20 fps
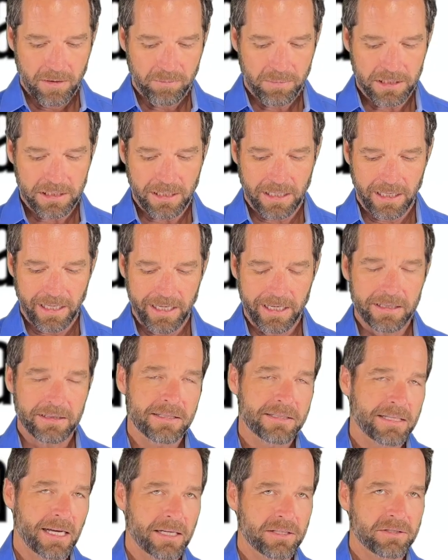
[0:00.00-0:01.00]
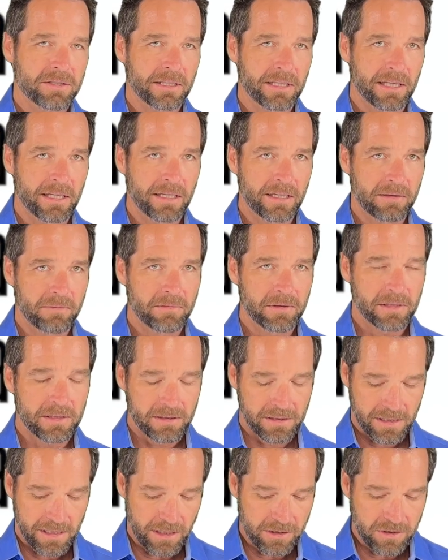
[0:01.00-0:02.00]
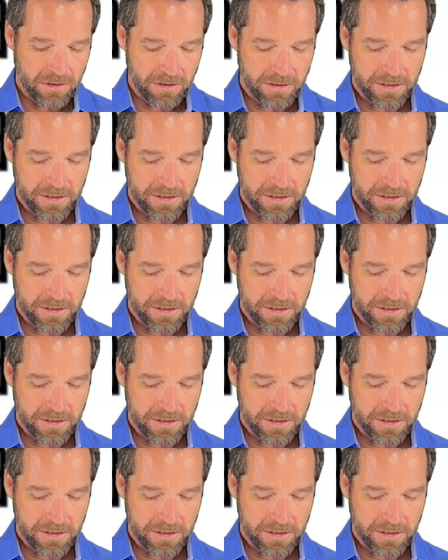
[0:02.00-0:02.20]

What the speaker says: But the length is actually going to get you